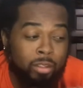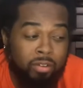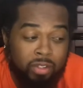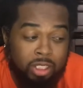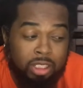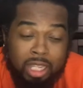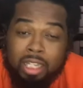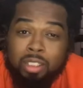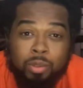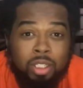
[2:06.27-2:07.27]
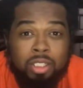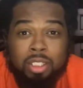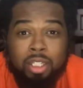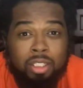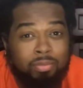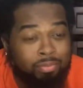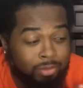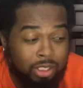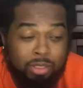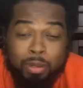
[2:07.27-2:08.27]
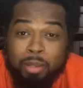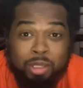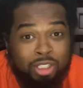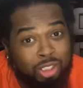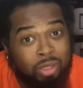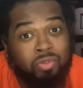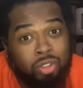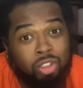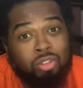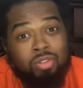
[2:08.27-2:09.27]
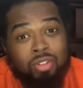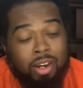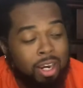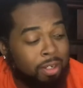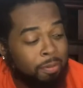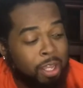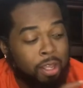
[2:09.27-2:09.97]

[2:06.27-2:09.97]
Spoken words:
if it's exactly what they say, this might be a chip for you, all right?